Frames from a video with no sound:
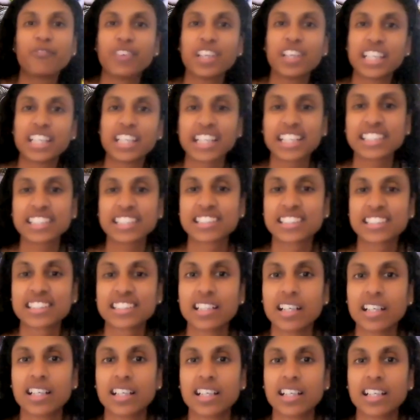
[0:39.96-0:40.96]
Very nice.
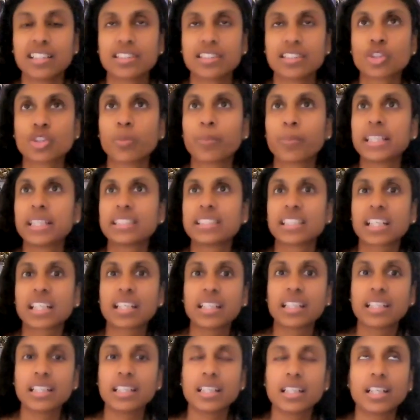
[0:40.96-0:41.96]
So
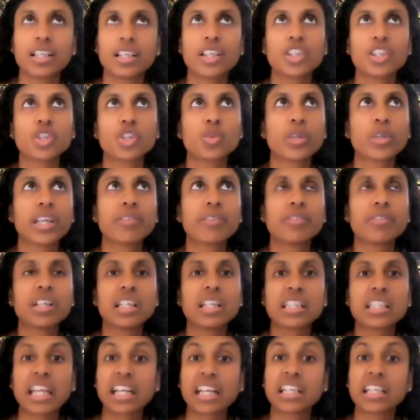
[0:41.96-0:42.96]
basically, today
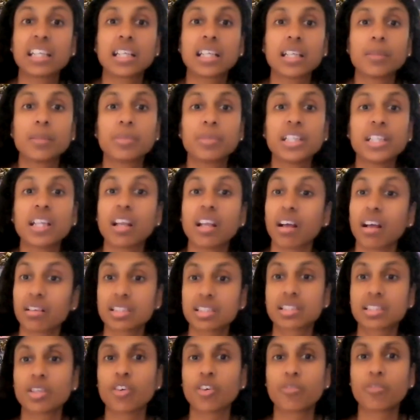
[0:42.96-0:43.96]
will technically be the
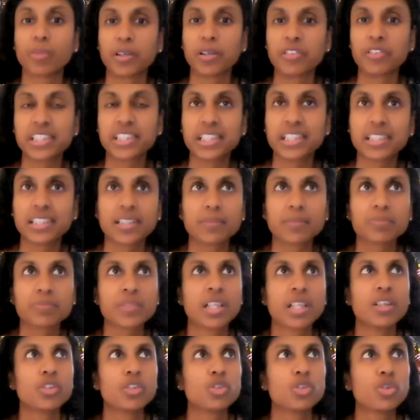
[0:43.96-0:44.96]
last day of Bhagavad Gita.
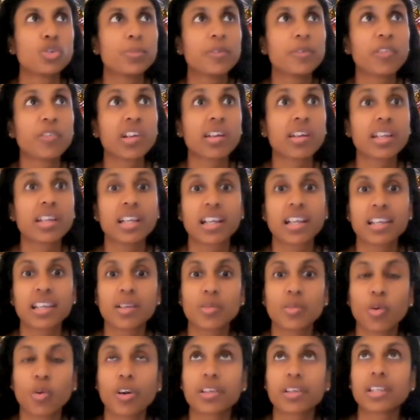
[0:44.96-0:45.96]
You'll be wondering,
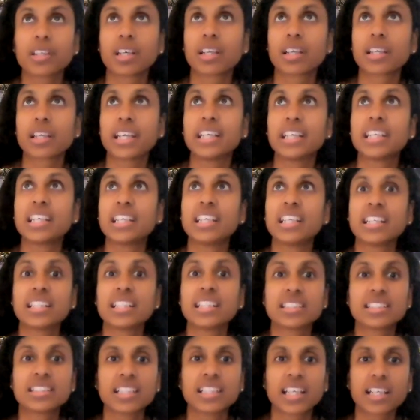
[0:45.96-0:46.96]
Hare, what, yaar? 18
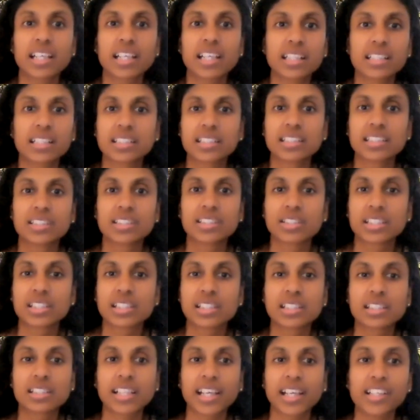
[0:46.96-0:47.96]
days is there and
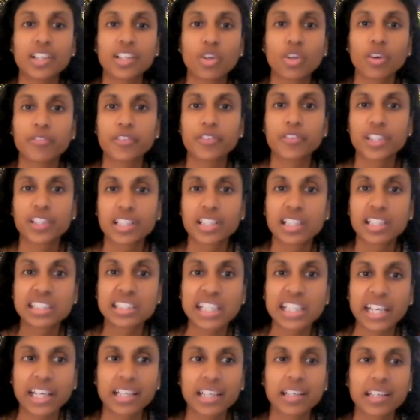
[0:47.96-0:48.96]
she's signing off in the
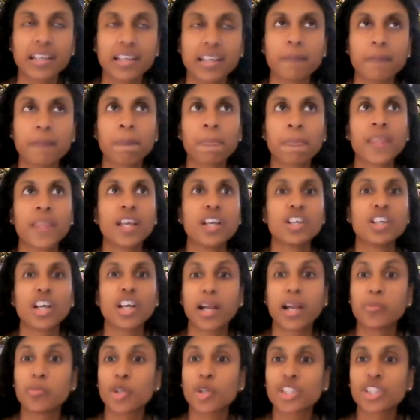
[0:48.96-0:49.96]
second day.
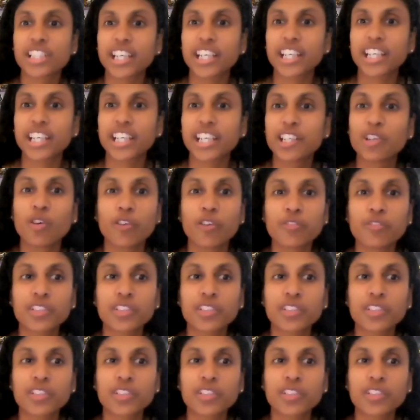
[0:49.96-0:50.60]
I'm not signing off.